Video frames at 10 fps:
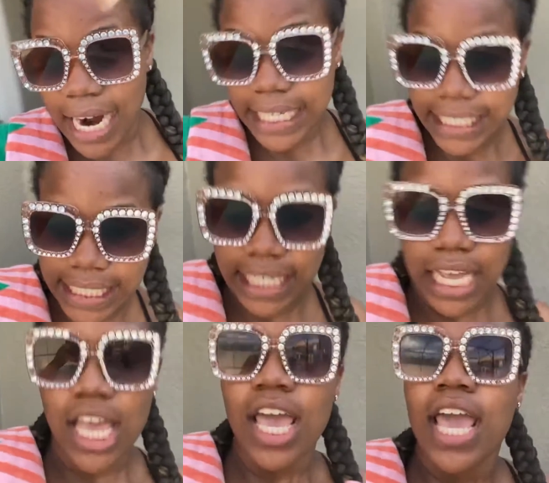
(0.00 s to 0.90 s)
You
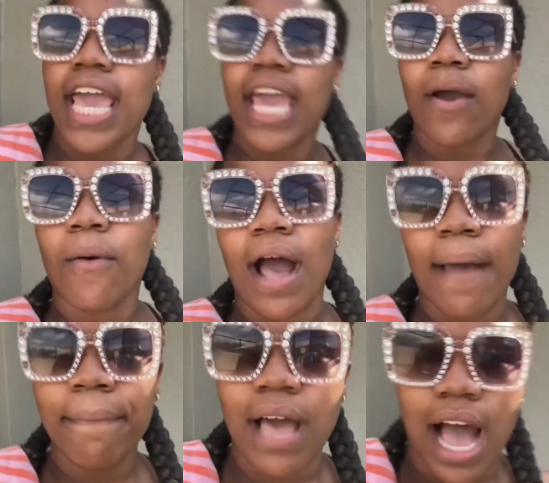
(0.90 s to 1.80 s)
going in the water?
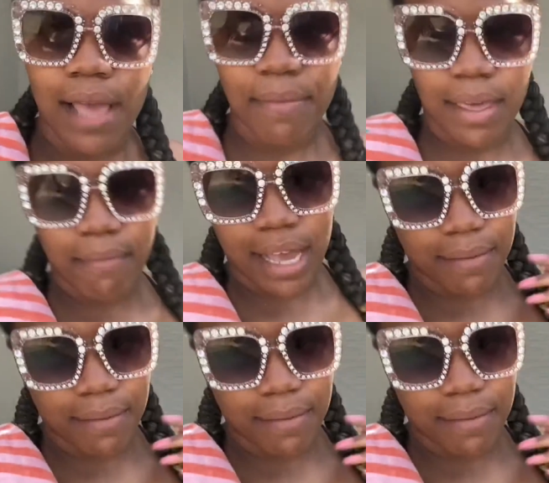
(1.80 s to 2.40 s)
I'm, I'm in my